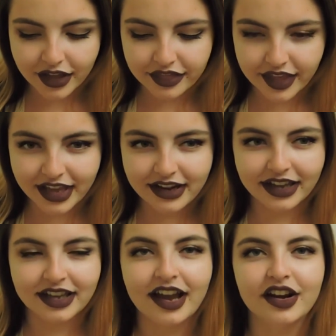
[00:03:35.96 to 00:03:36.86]
then
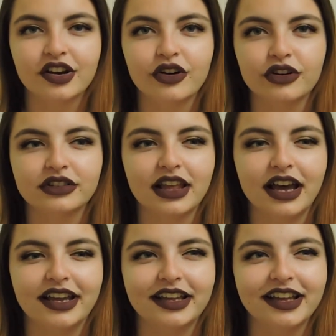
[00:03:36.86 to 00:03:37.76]
I kind of heard
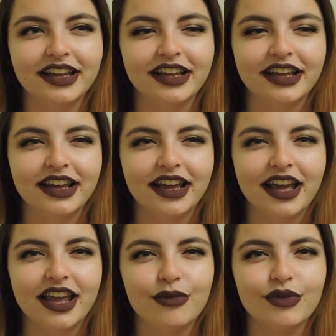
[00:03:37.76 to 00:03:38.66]
like,
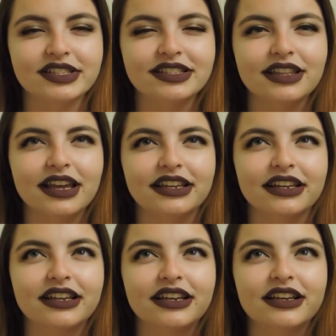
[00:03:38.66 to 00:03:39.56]
it wasn't
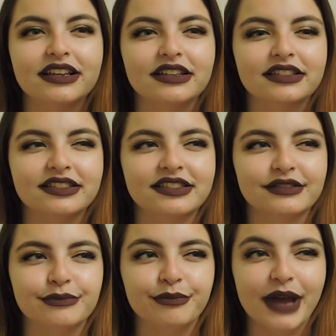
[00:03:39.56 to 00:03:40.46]
like
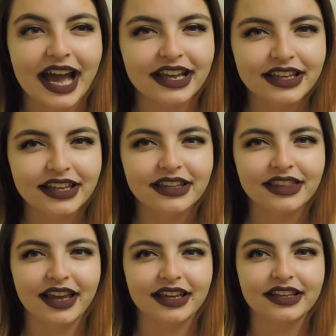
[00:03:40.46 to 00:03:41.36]
smacking,
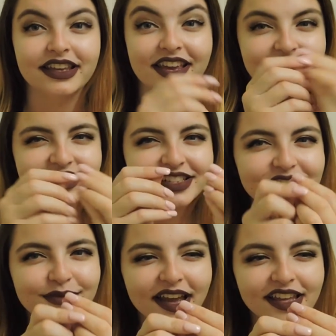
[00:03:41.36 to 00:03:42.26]
like
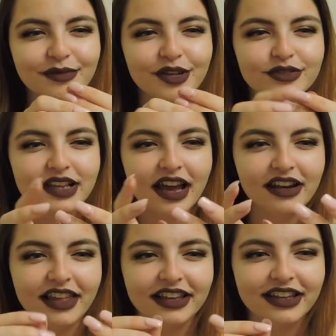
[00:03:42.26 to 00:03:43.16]
kissing smacking, but it was
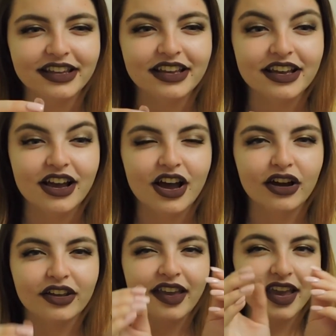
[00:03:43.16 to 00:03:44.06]
kind of like
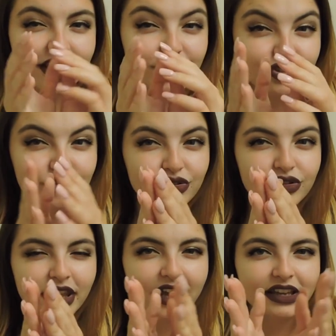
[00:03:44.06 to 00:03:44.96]

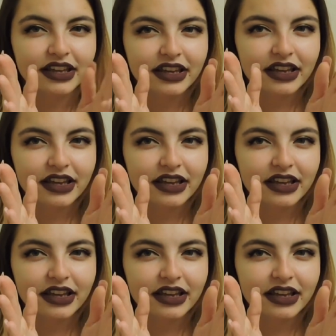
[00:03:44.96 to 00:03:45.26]
occasional, like,